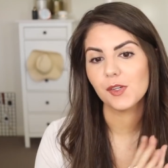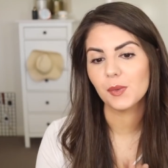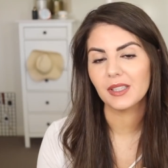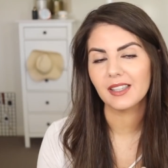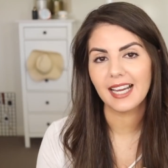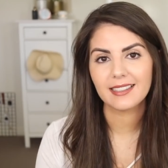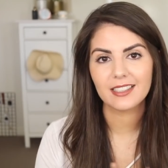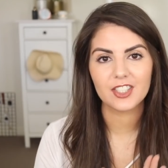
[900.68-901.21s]
if you
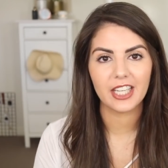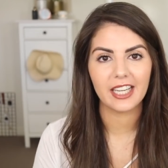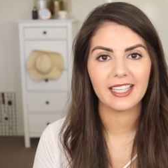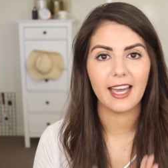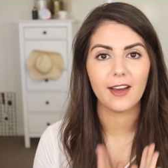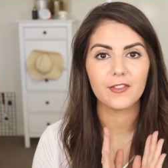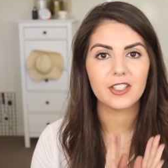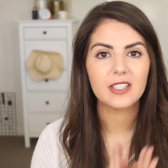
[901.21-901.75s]
would like to check
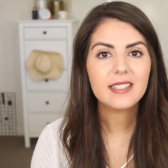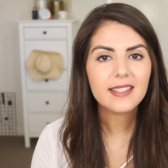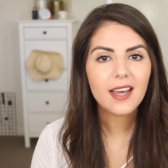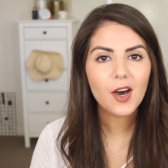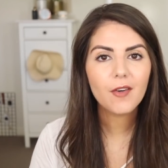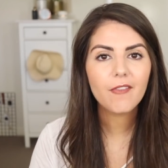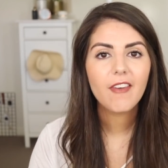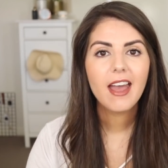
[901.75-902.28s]
it out for
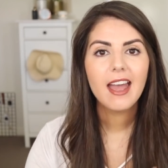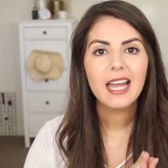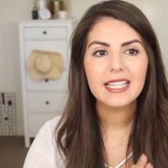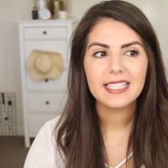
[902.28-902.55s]
yourself,